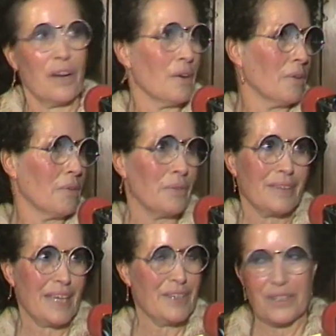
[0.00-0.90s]
No,
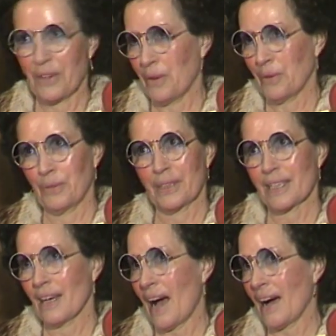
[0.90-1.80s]
they
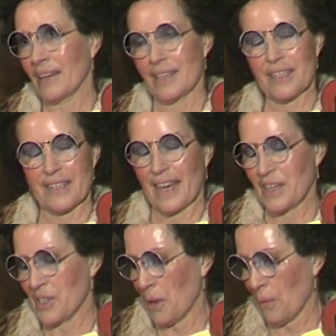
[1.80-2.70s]
don't. Honest,
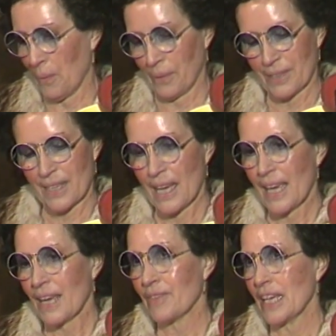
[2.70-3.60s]
they don't.
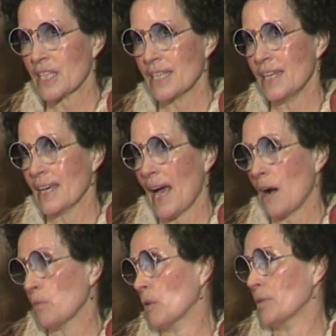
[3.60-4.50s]
If they sneak
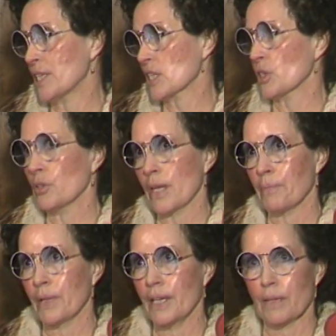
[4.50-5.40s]
out, well, we just hurry
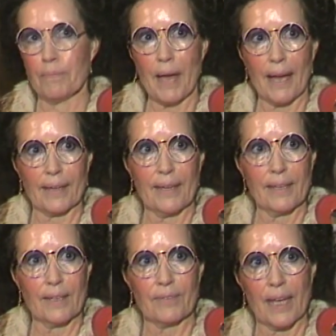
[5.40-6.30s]
up and get them back
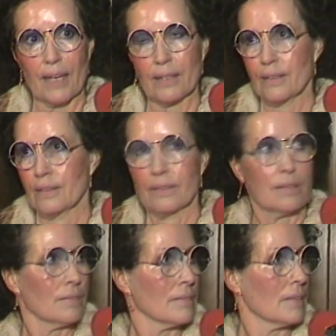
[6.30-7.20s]
in if they. But they never
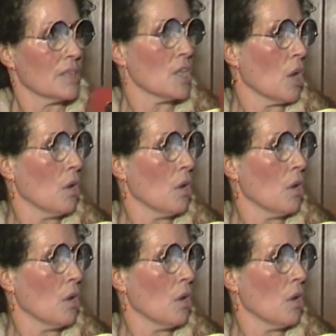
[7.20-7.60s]
get out.